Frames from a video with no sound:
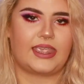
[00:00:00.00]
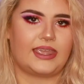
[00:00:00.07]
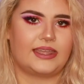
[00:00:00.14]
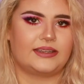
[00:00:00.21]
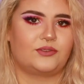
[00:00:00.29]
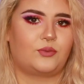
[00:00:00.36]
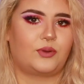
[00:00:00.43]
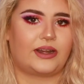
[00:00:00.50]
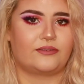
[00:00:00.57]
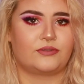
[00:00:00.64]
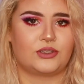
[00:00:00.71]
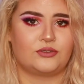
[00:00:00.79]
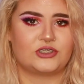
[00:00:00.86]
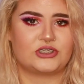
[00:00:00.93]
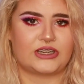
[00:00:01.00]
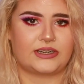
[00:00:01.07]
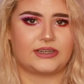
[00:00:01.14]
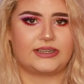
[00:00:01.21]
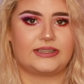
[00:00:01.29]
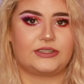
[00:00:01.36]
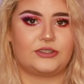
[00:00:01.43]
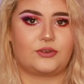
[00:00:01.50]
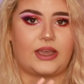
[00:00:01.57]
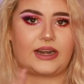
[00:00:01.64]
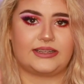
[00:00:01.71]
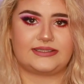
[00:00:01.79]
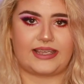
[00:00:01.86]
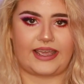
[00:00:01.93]
And whenever you share it, you
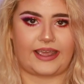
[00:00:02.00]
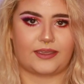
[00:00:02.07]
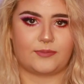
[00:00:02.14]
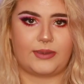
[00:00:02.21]
gotta tag